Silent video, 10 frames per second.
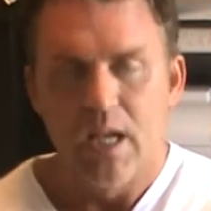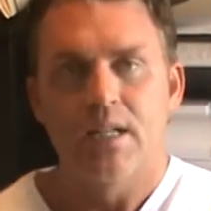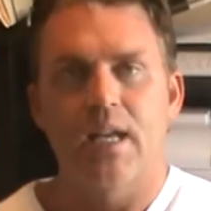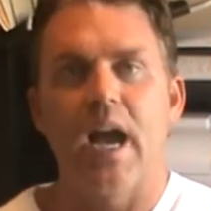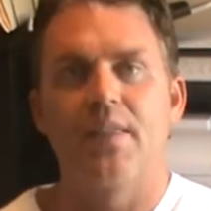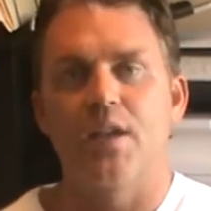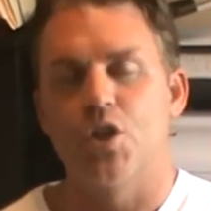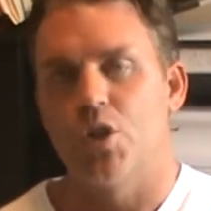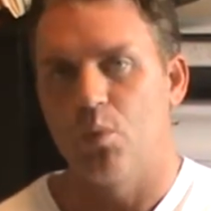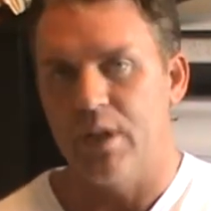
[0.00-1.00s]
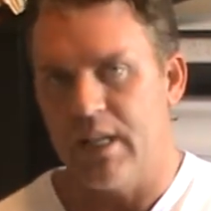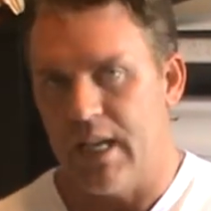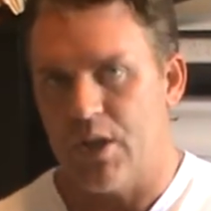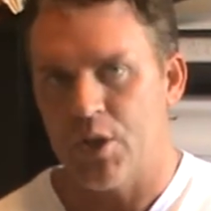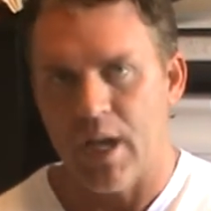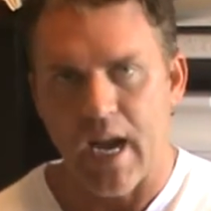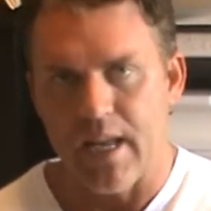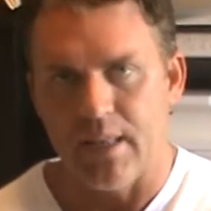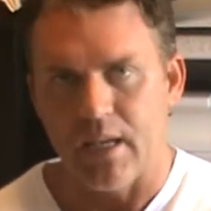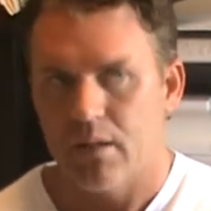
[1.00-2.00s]
Tithing. Should we teach
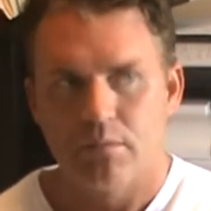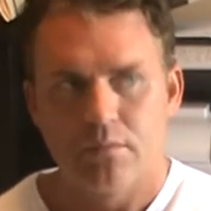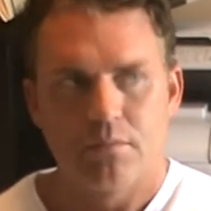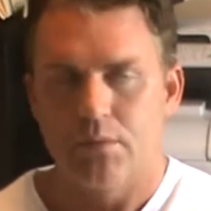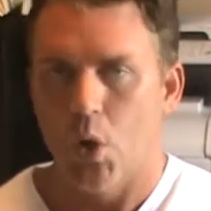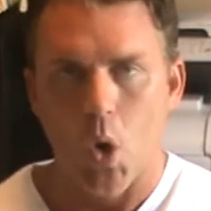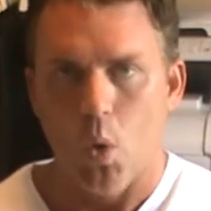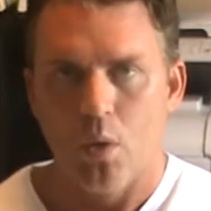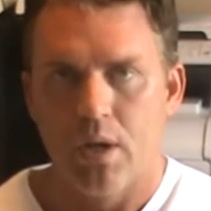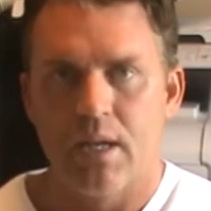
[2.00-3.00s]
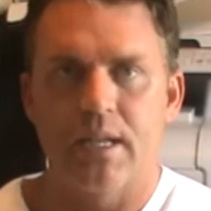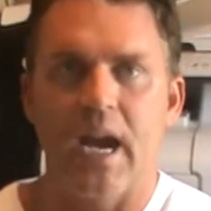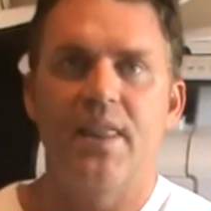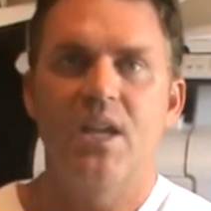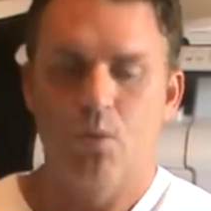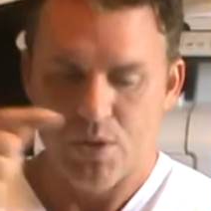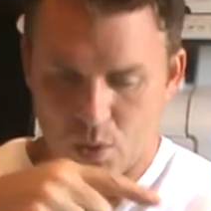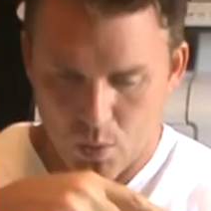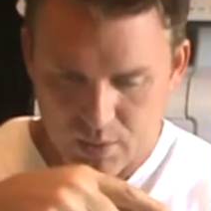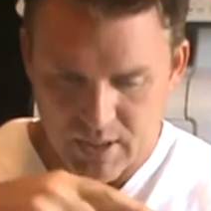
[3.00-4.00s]
tithing? No. Tithing was
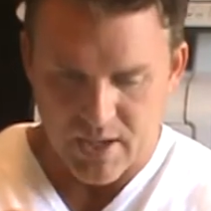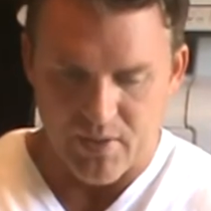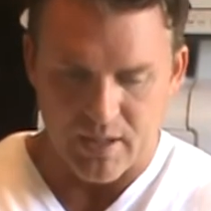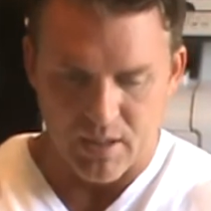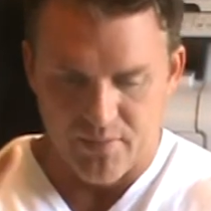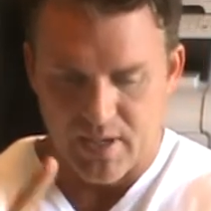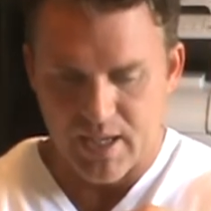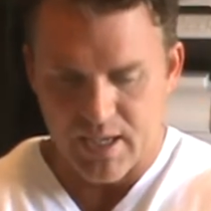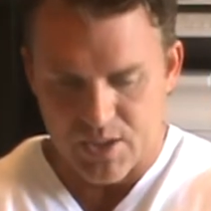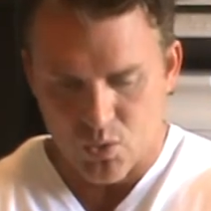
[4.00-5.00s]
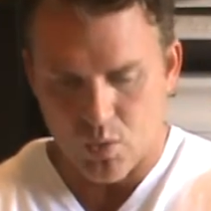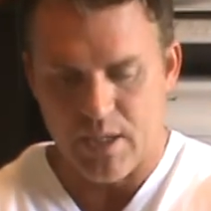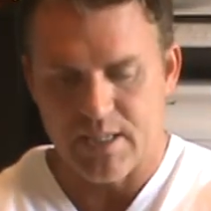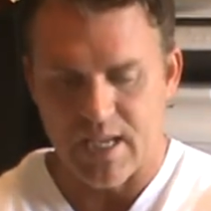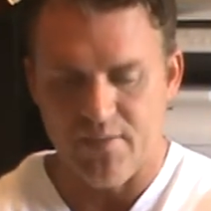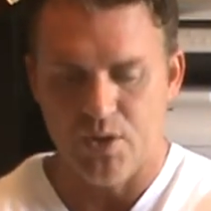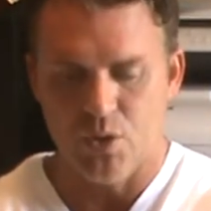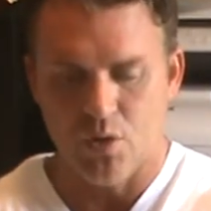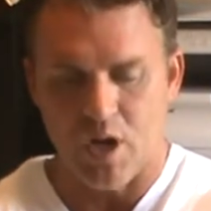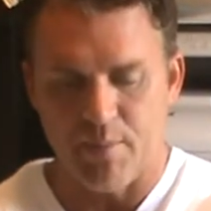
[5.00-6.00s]
Old Covenant. Leviticus 27,
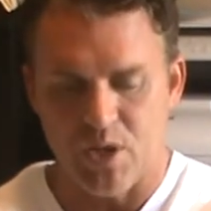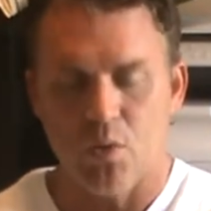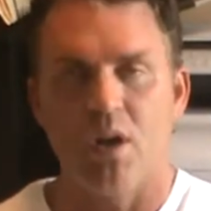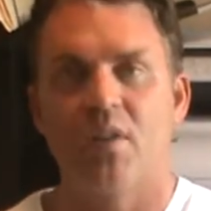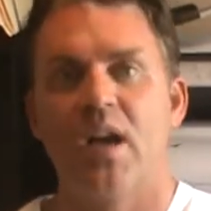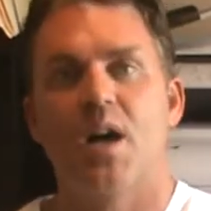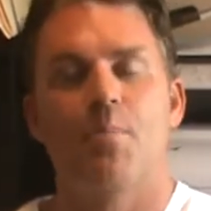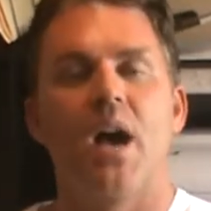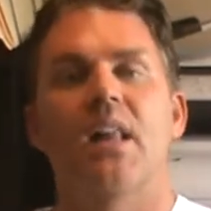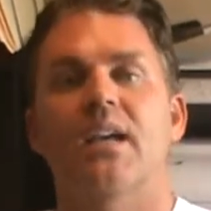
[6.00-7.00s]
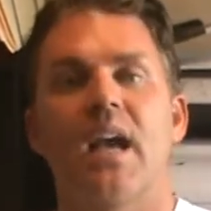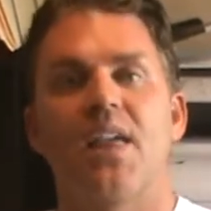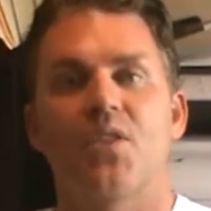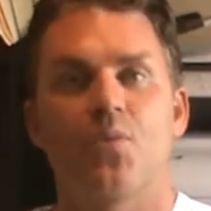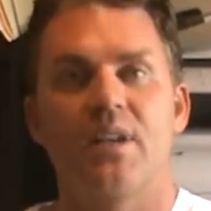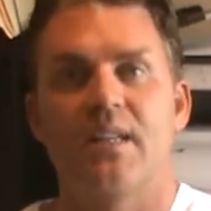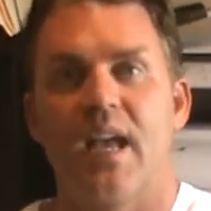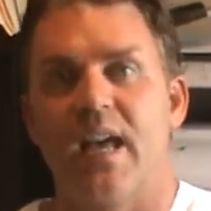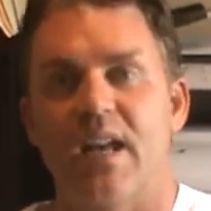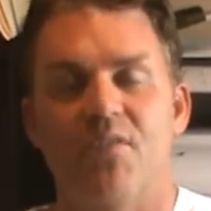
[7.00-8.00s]
Deuteronomy 12, Malachi
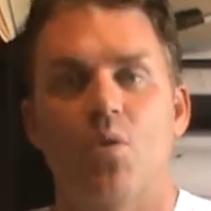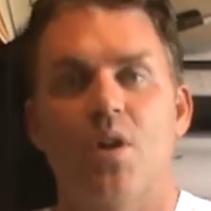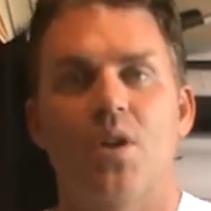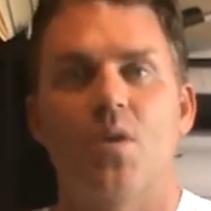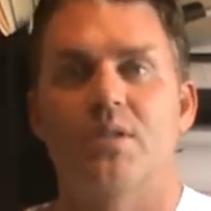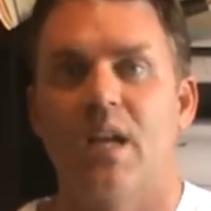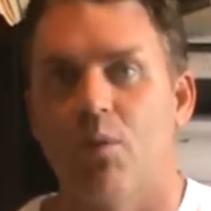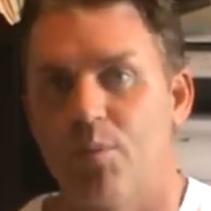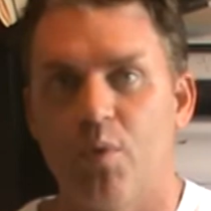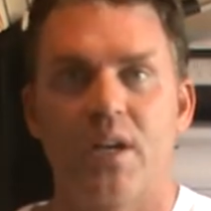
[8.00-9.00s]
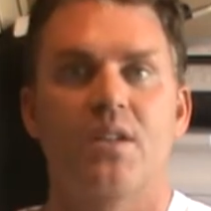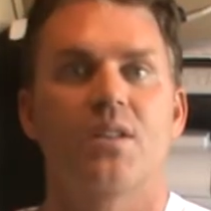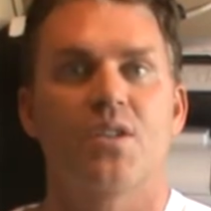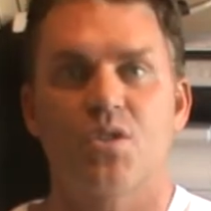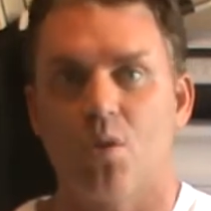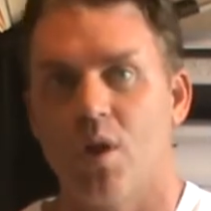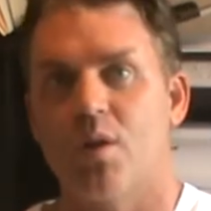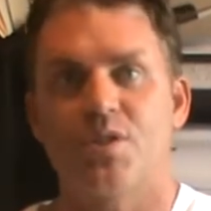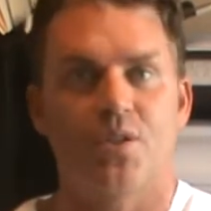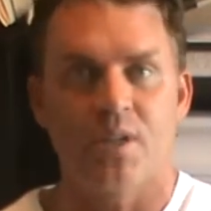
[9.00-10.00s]
3.10. Everyone knows that one. Bring to the
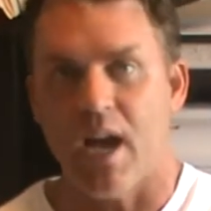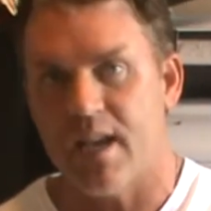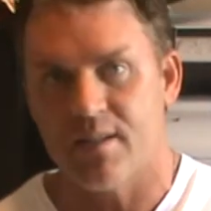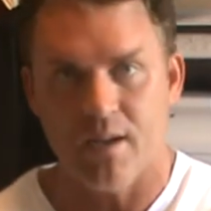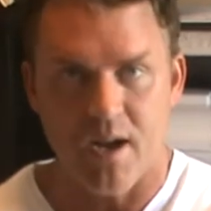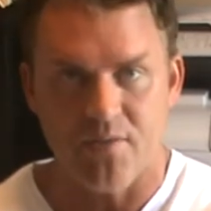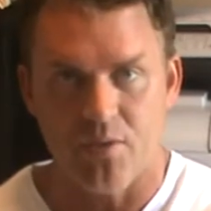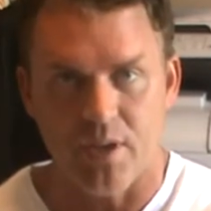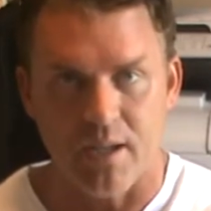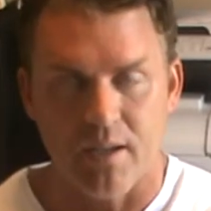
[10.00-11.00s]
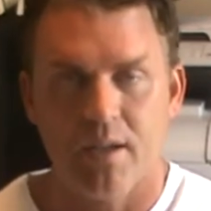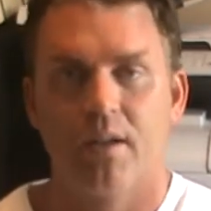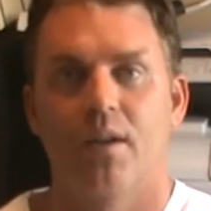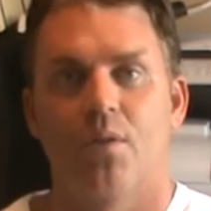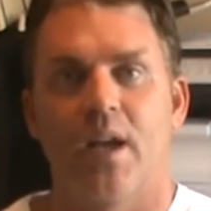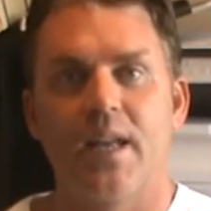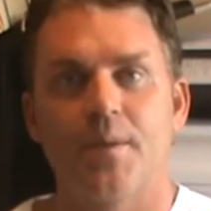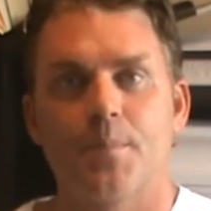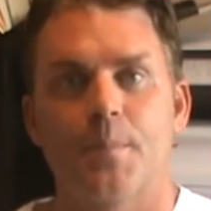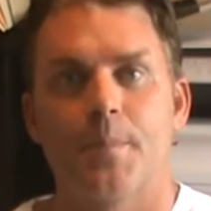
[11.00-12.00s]
storehouse your tithes and offering.
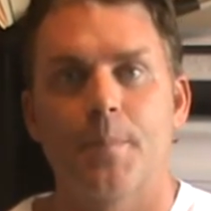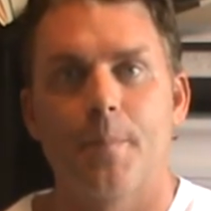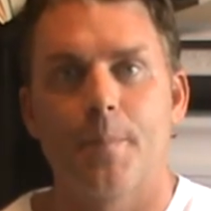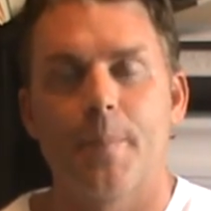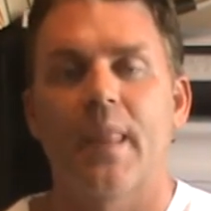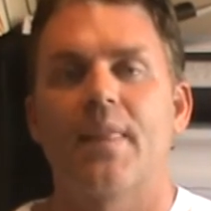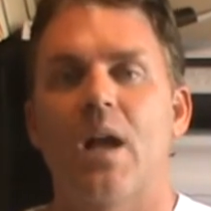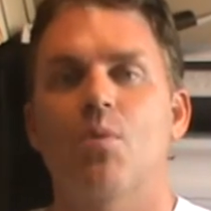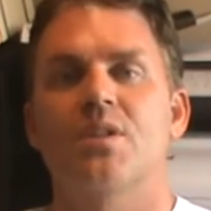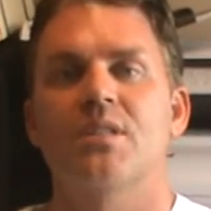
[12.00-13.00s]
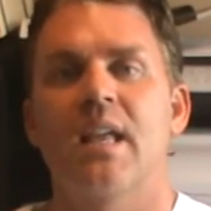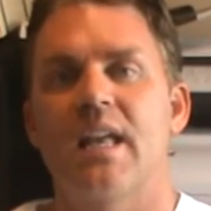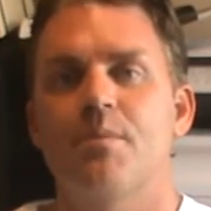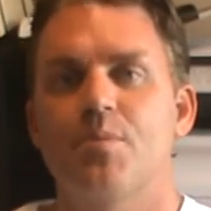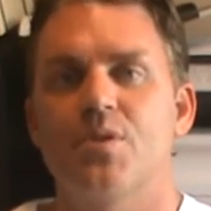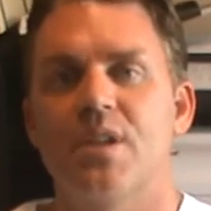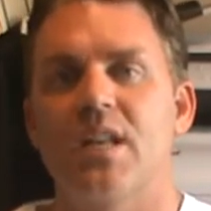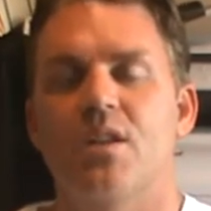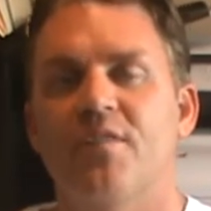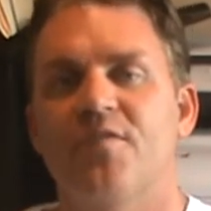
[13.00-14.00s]
Right? That was
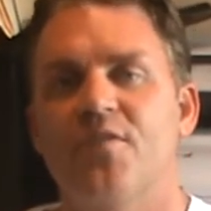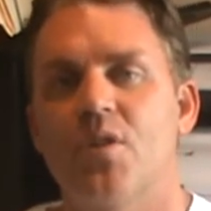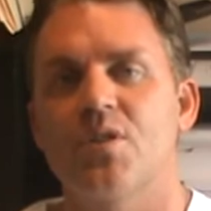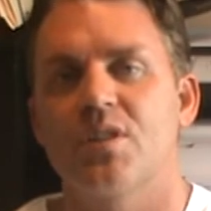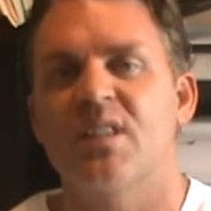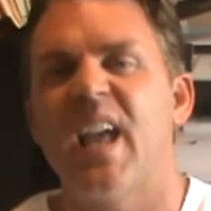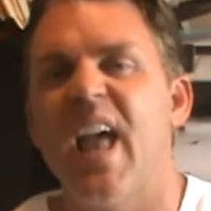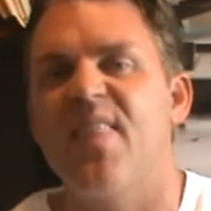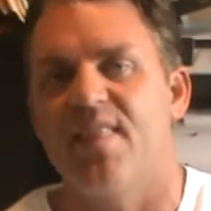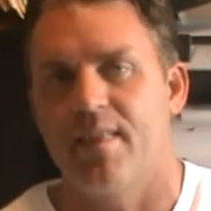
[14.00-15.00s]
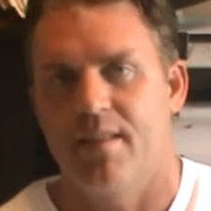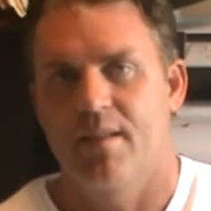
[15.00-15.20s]
10%, your first tenth